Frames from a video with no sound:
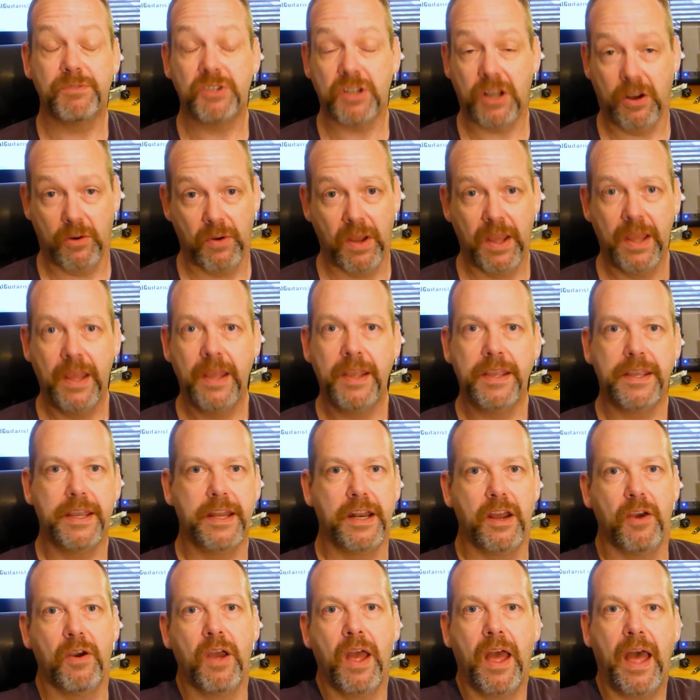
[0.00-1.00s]
So, you
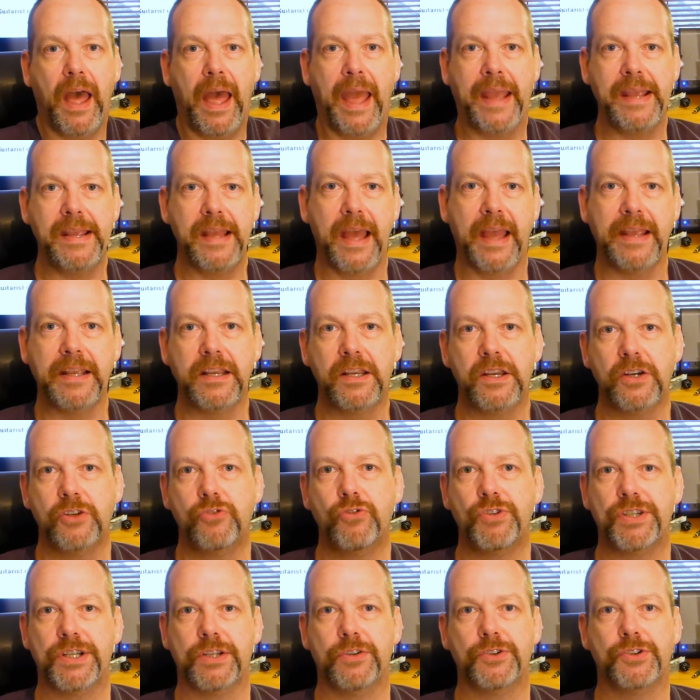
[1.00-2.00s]
know, a good
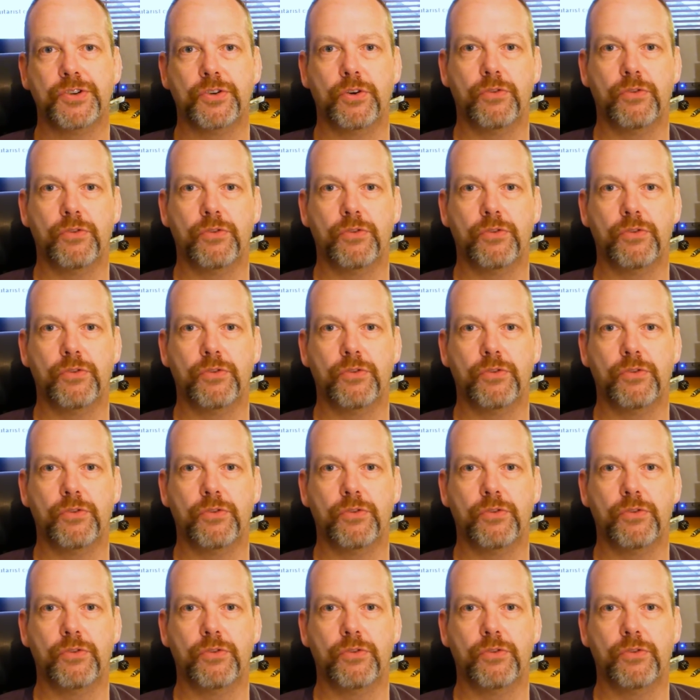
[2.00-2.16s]
result